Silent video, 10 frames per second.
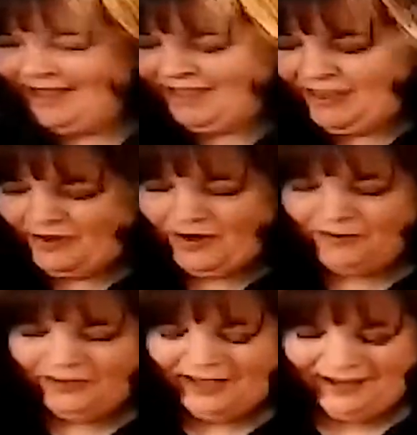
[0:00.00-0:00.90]
And then
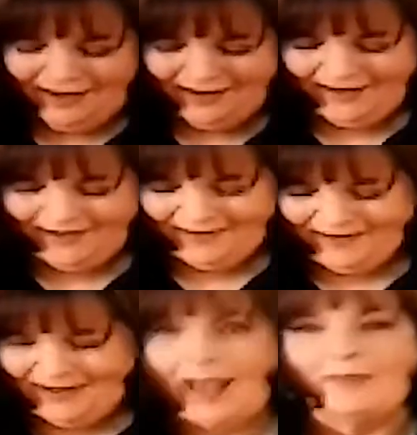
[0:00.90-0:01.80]
off the heat,
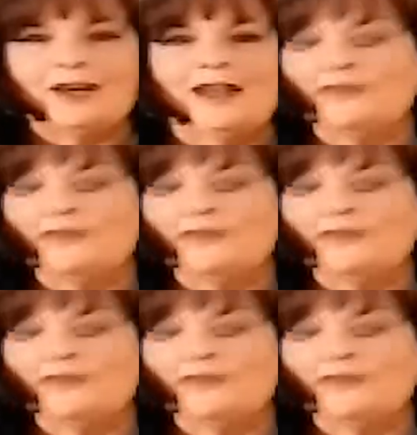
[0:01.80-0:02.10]
I'm going